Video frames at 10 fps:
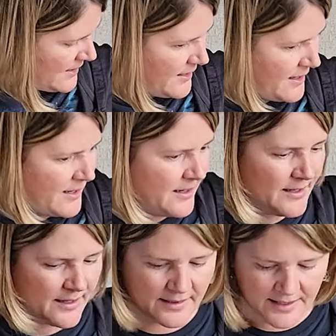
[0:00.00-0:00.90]

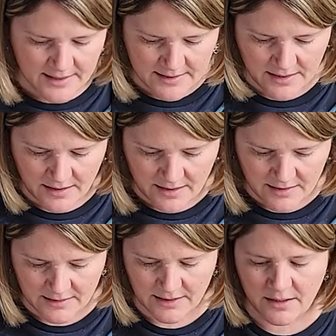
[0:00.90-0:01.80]
Then these are a
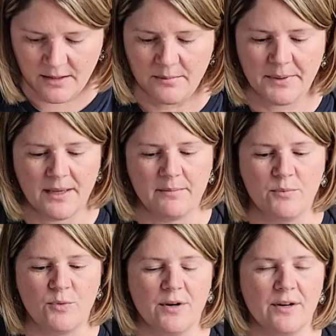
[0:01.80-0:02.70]
little bit
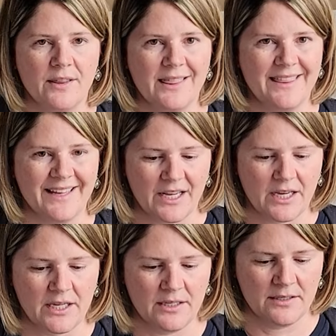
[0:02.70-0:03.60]
more thick,